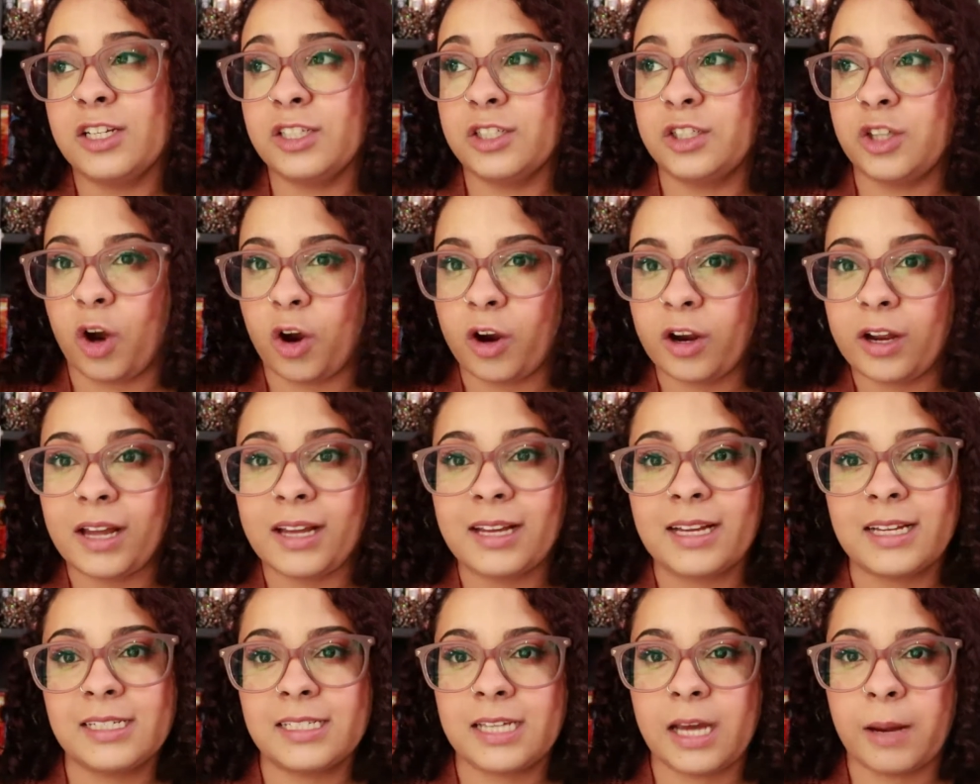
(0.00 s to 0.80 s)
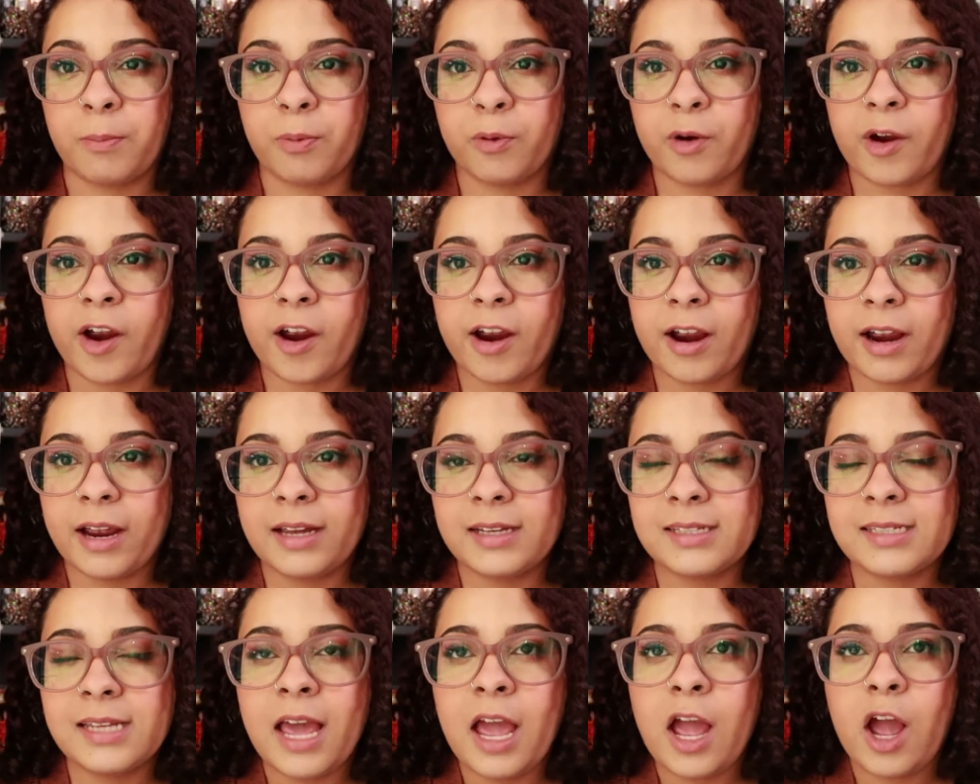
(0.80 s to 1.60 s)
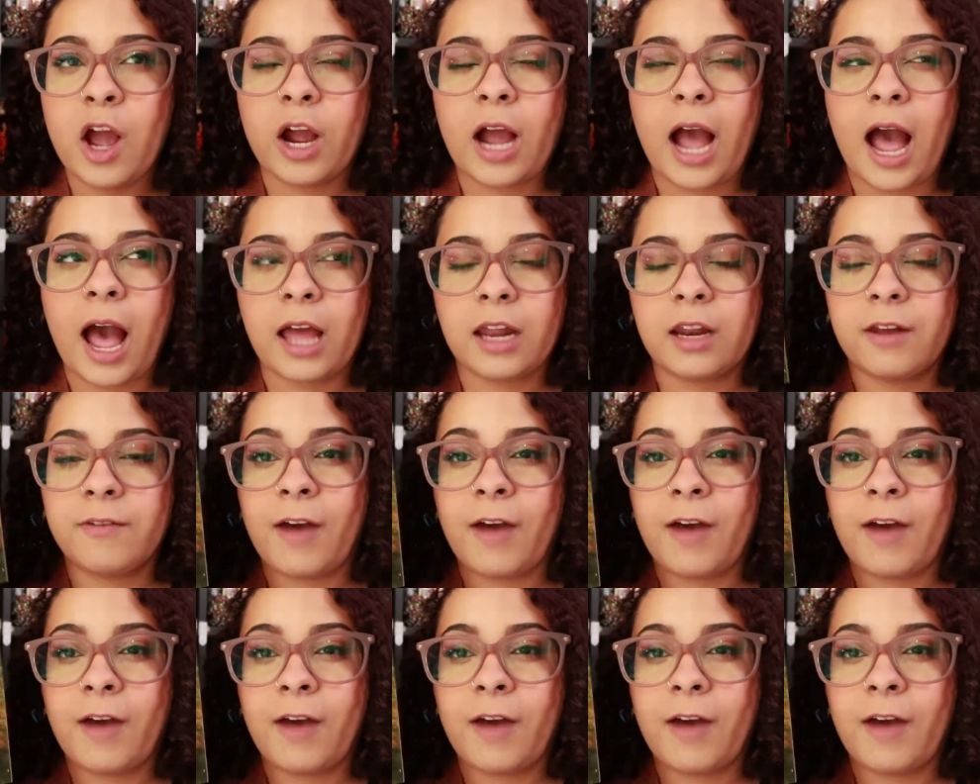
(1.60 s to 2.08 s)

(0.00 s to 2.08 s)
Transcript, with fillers: dark contemporaries kind